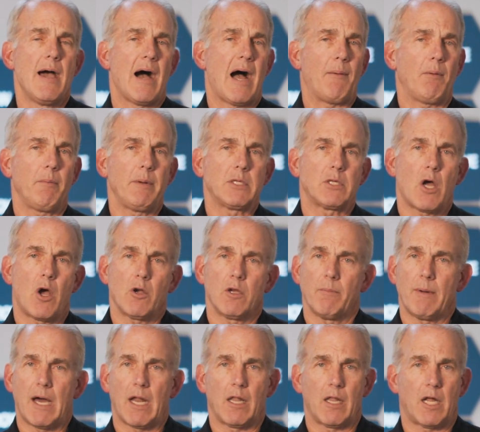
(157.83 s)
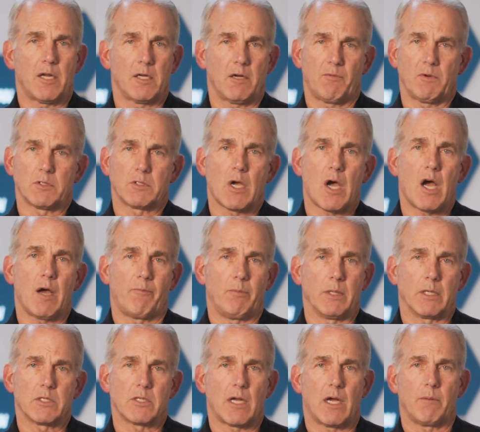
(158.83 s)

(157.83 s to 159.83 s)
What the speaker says: I'm going to be talking about a lot of different topics.